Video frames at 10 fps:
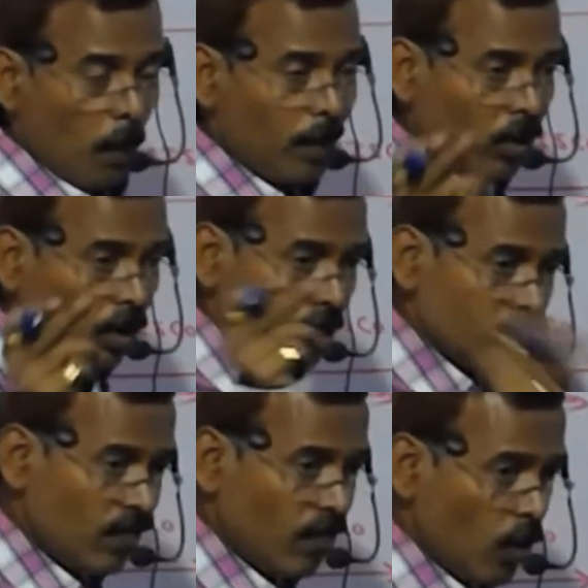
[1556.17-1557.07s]

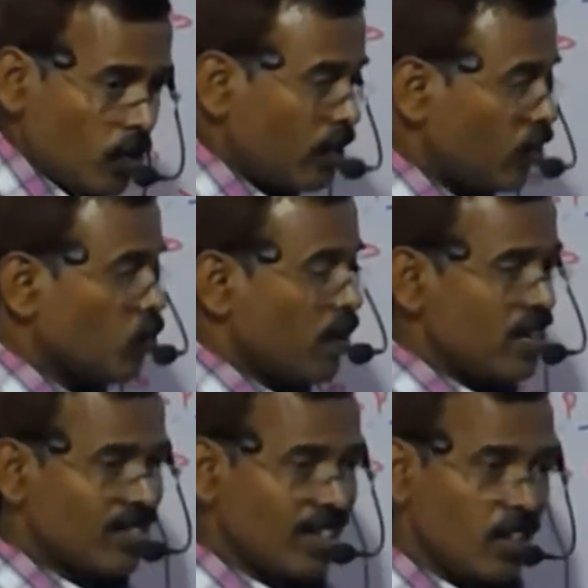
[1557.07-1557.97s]
Because of
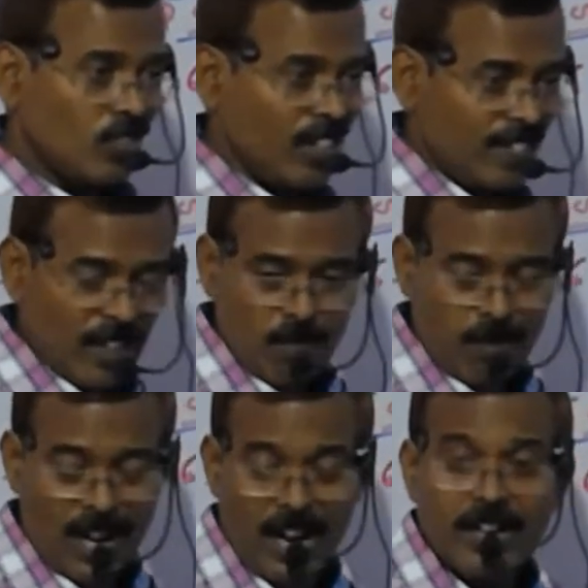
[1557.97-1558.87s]
photorespiration in C3
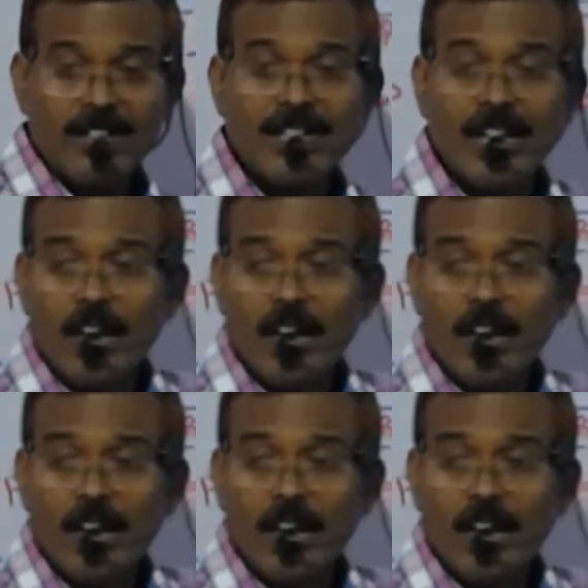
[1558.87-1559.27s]
plant,